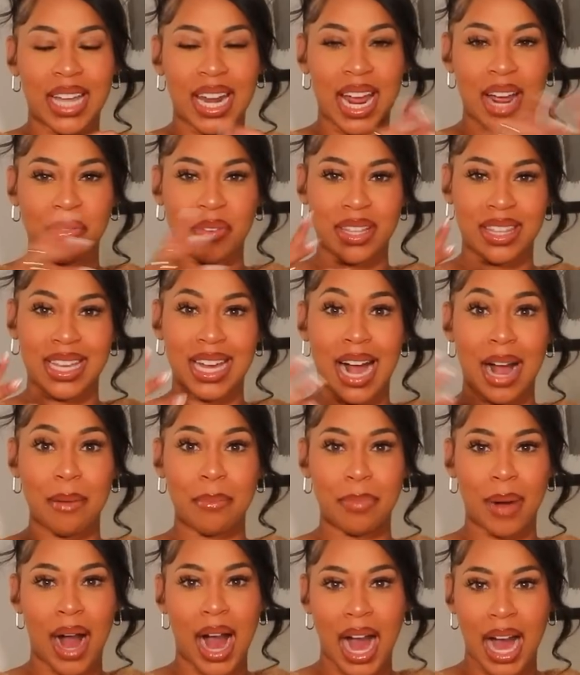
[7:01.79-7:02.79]
that everything
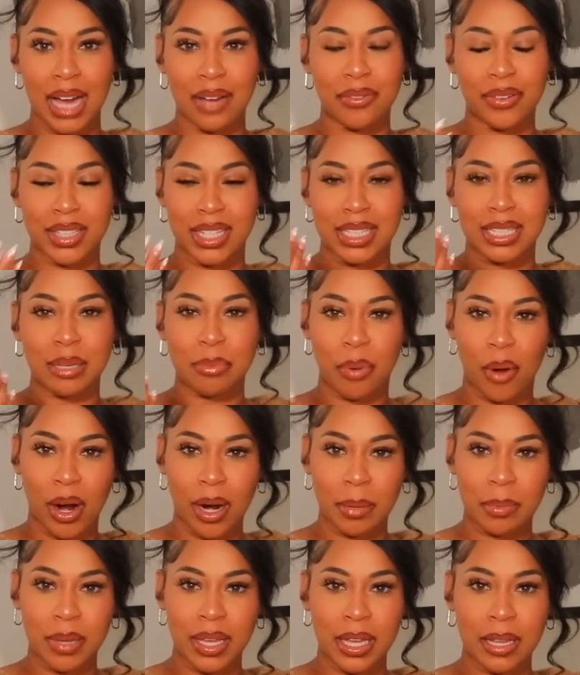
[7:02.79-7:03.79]
I buy for this
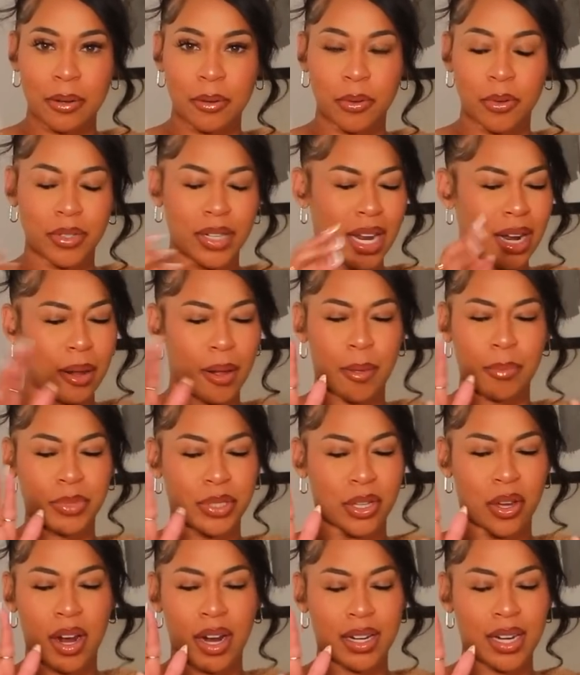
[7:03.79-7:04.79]
apartment, well, I'm
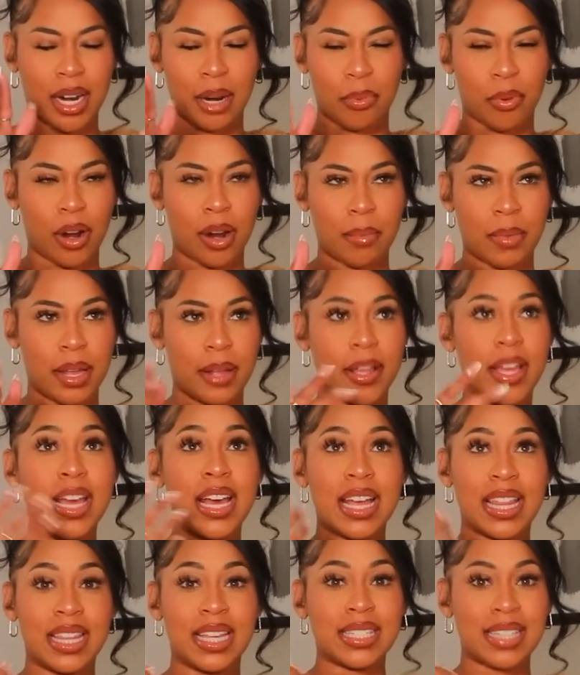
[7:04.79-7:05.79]
sorry, not apartment,
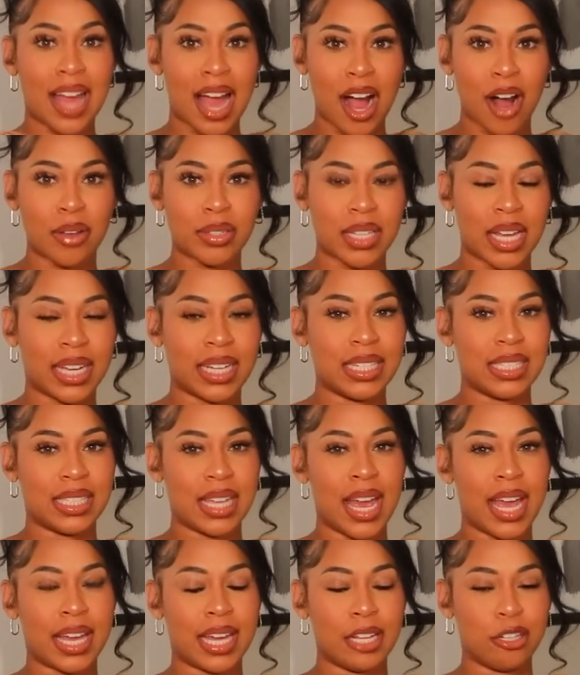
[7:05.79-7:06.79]
this house, I can
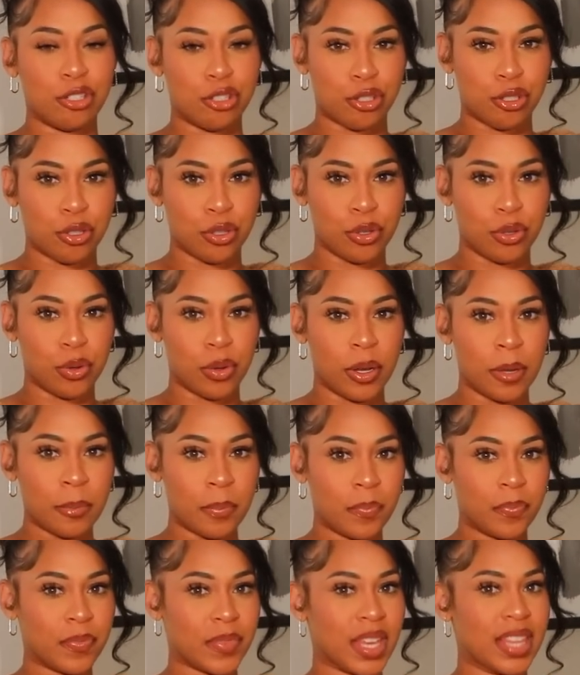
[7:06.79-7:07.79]
take into
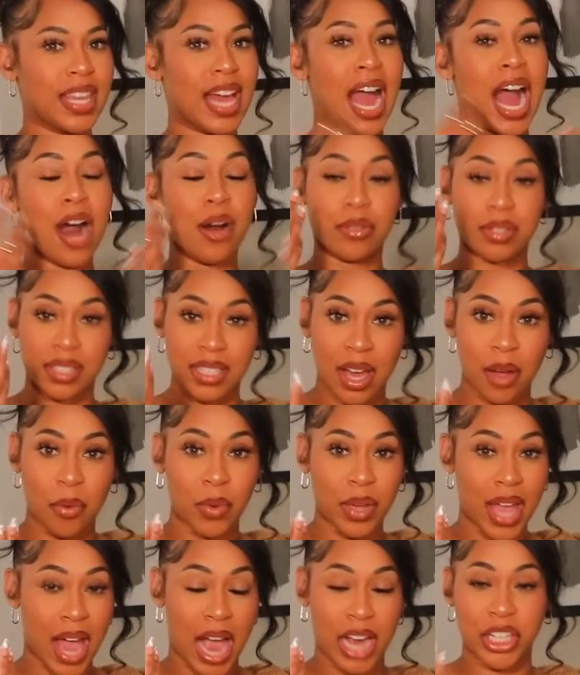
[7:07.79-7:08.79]
the house
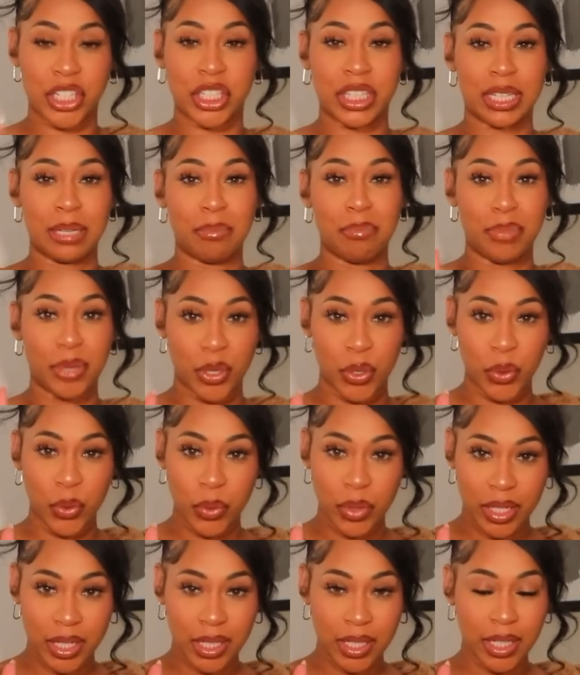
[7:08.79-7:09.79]
that we actually
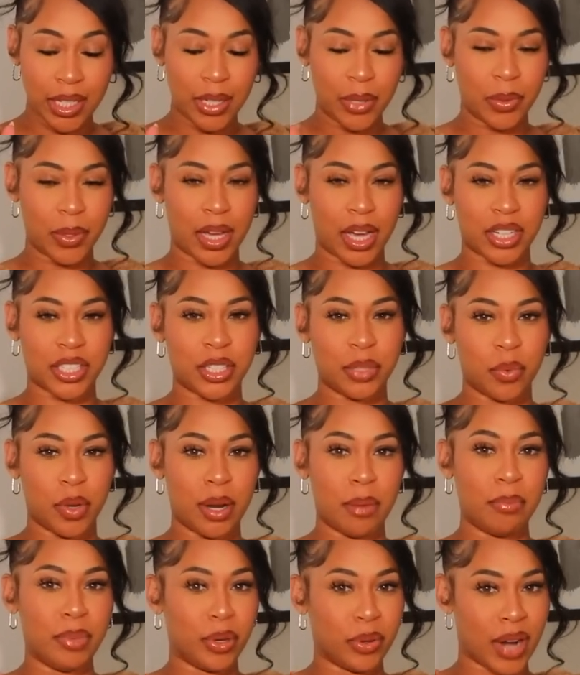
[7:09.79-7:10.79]
build. We actually
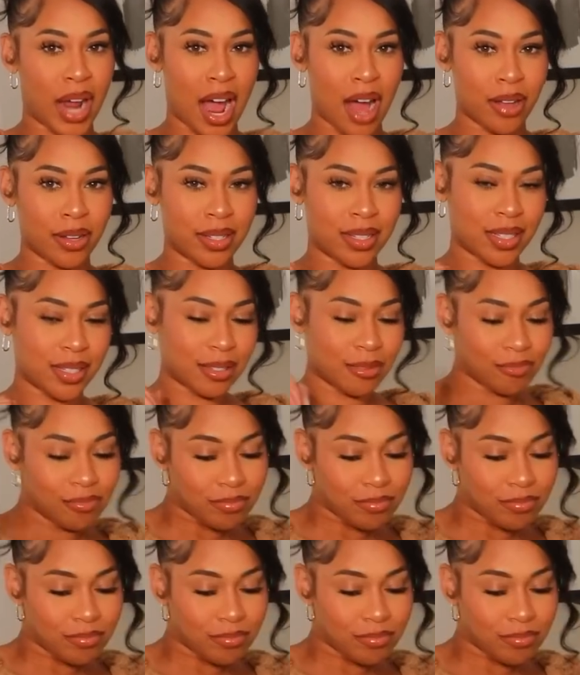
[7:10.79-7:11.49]
want to build a house